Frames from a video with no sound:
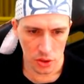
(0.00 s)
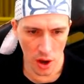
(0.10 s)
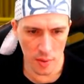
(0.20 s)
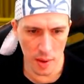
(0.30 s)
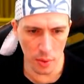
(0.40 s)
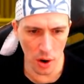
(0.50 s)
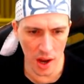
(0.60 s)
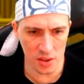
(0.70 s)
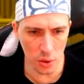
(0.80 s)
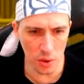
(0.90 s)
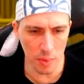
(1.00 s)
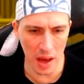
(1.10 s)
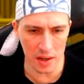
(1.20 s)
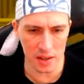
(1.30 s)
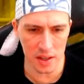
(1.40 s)
Try to memorize all the
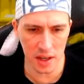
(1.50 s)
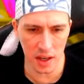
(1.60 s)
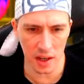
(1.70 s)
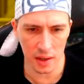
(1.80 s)
buttons here.